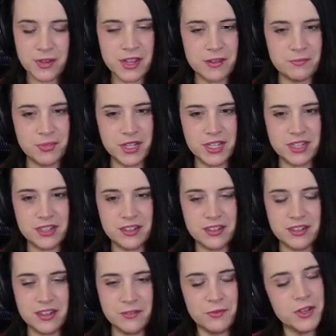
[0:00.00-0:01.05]
Wait, but
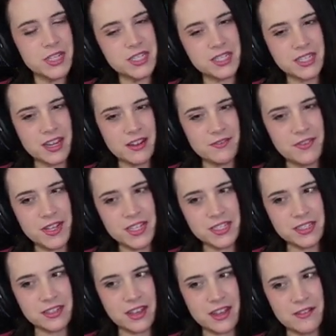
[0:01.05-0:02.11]
if we save
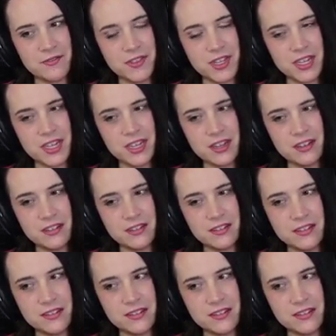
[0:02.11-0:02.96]
his life, then he...